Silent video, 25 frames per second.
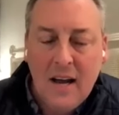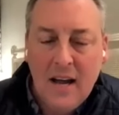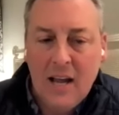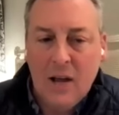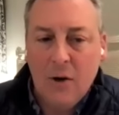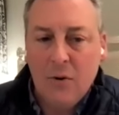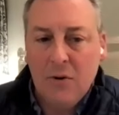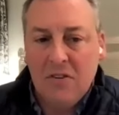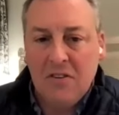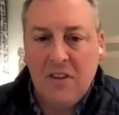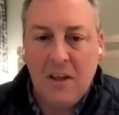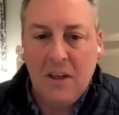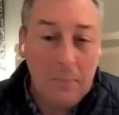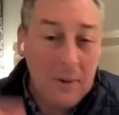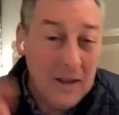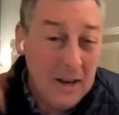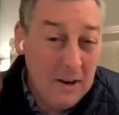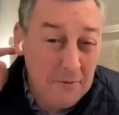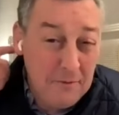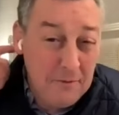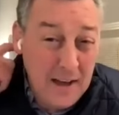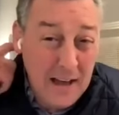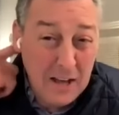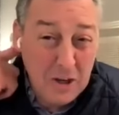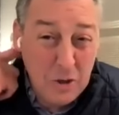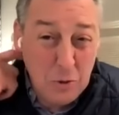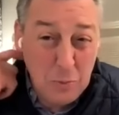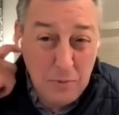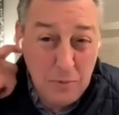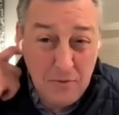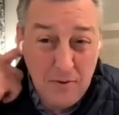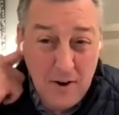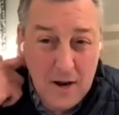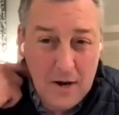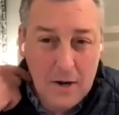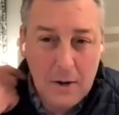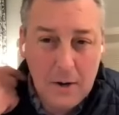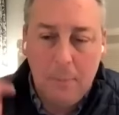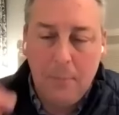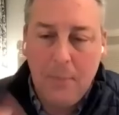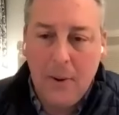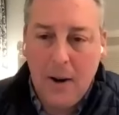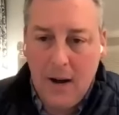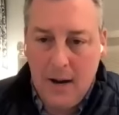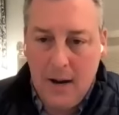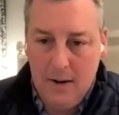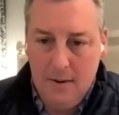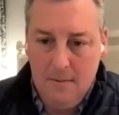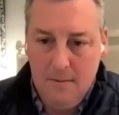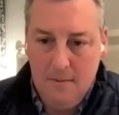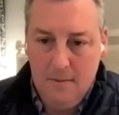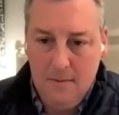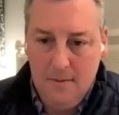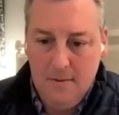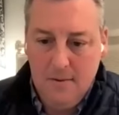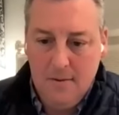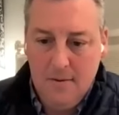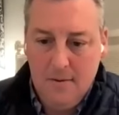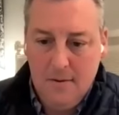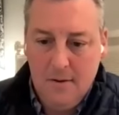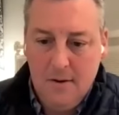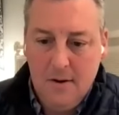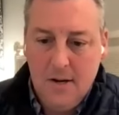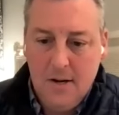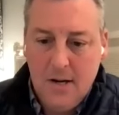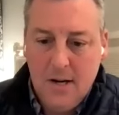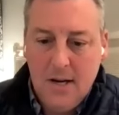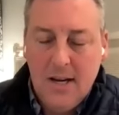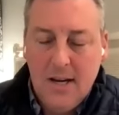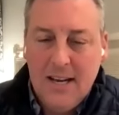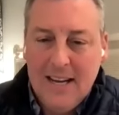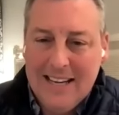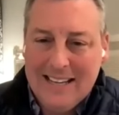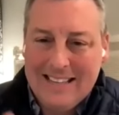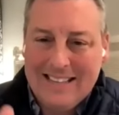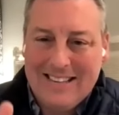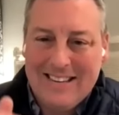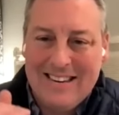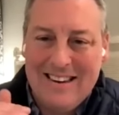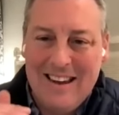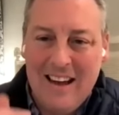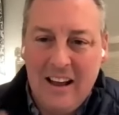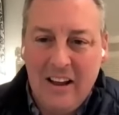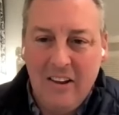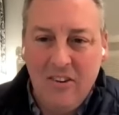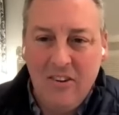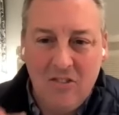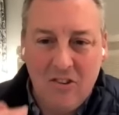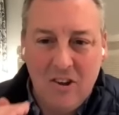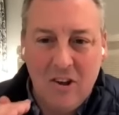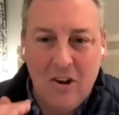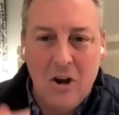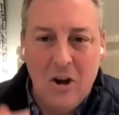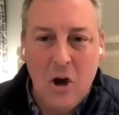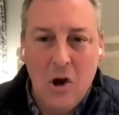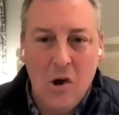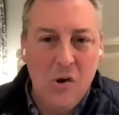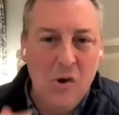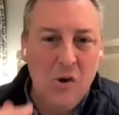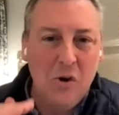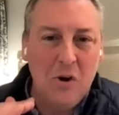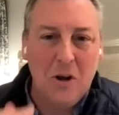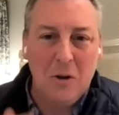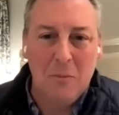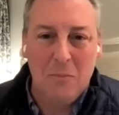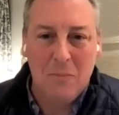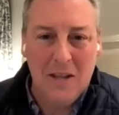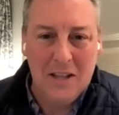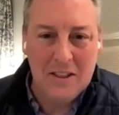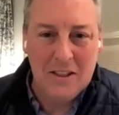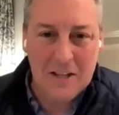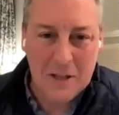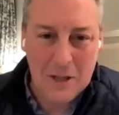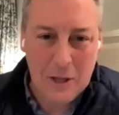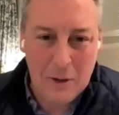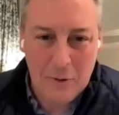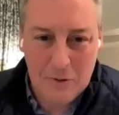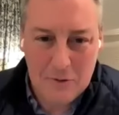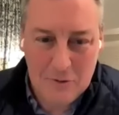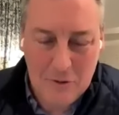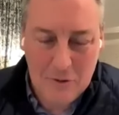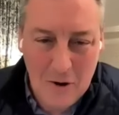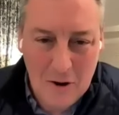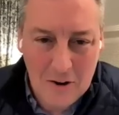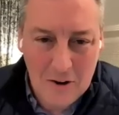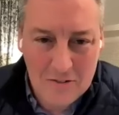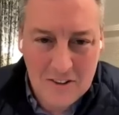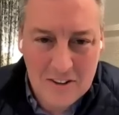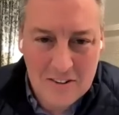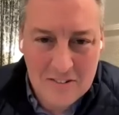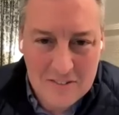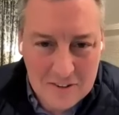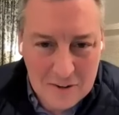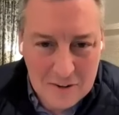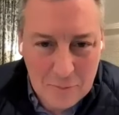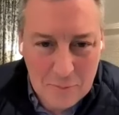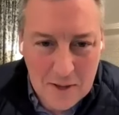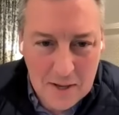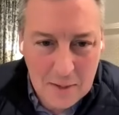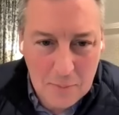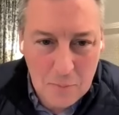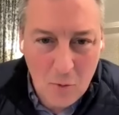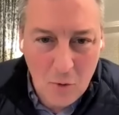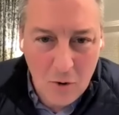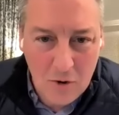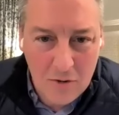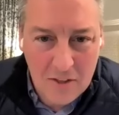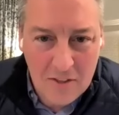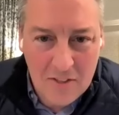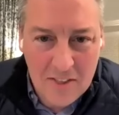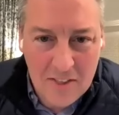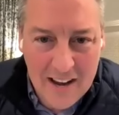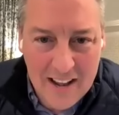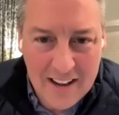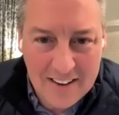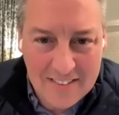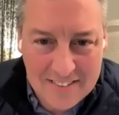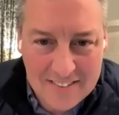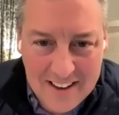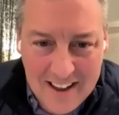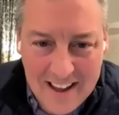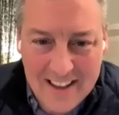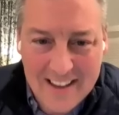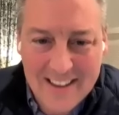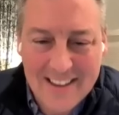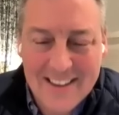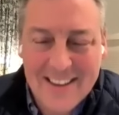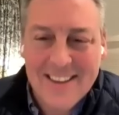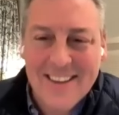I always like being a value provider, but mm-hmm. it's nice to know you can be the lowest yeah. cost and still make more than the next guy.